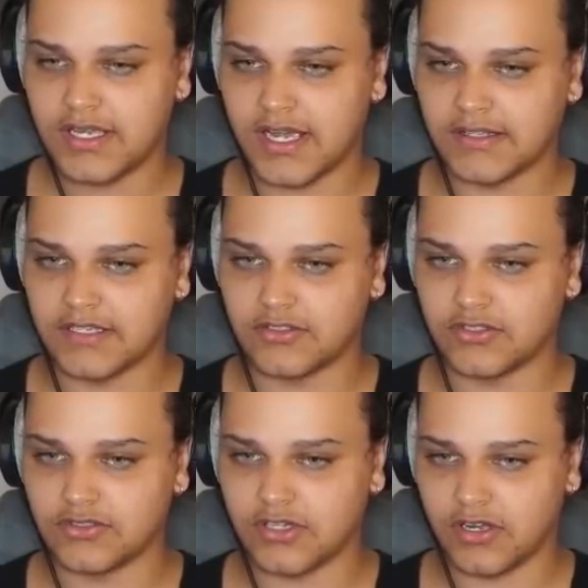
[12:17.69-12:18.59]
and then
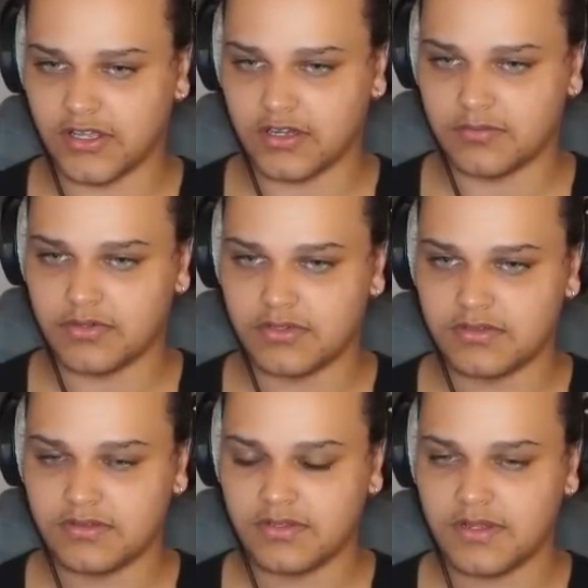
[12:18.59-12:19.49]
do target combo.
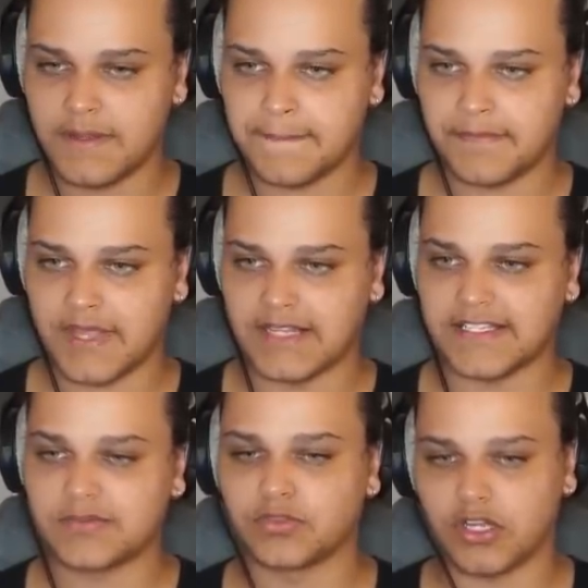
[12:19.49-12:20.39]
And
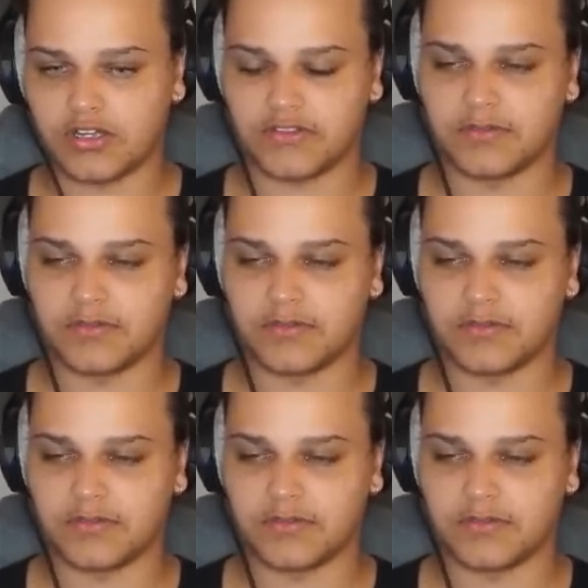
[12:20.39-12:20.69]
this will knock